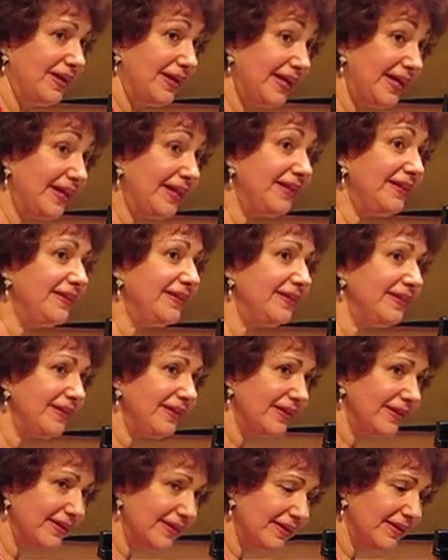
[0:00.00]
in
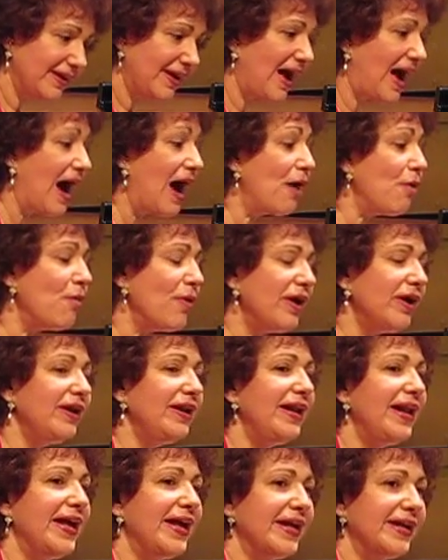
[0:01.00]
our
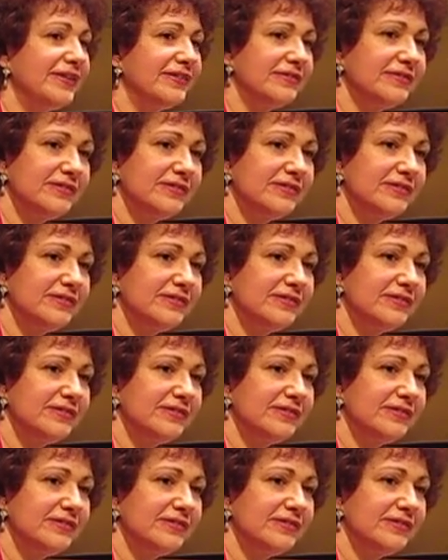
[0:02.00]
land.